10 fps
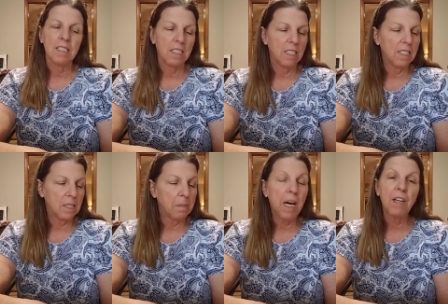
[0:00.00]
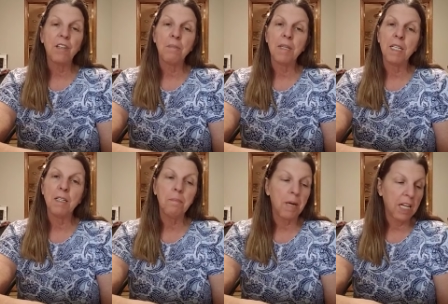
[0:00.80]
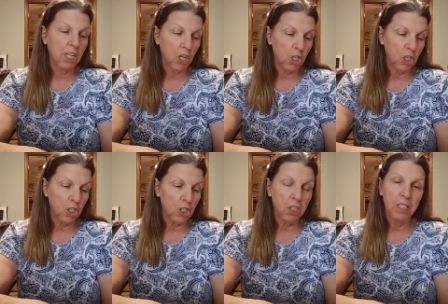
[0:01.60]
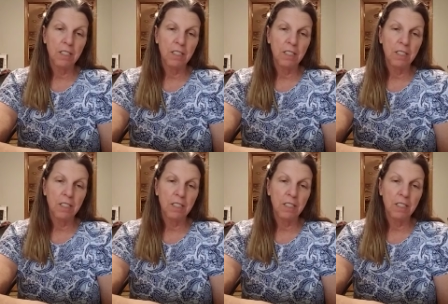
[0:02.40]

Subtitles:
inspired me by her